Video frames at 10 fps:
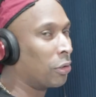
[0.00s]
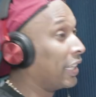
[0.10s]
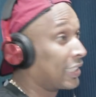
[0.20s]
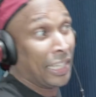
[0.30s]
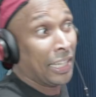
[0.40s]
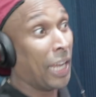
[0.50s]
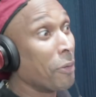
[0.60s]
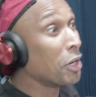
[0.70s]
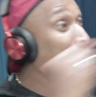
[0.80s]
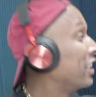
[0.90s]
Cool it. Let
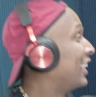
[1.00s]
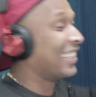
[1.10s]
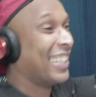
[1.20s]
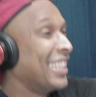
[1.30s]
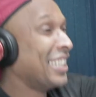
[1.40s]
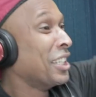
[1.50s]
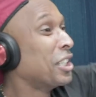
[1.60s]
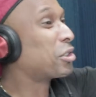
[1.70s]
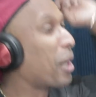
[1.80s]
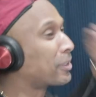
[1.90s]
me
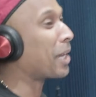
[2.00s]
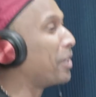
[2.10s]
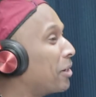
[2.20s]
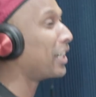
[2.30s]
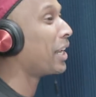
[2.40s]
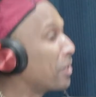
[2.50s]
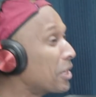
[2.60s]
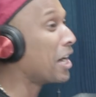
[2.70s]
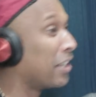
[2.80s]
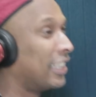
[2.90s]
go. Drop some Lero. Let me
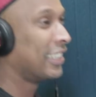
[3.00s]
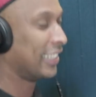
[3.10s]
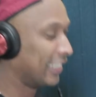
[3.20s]
go.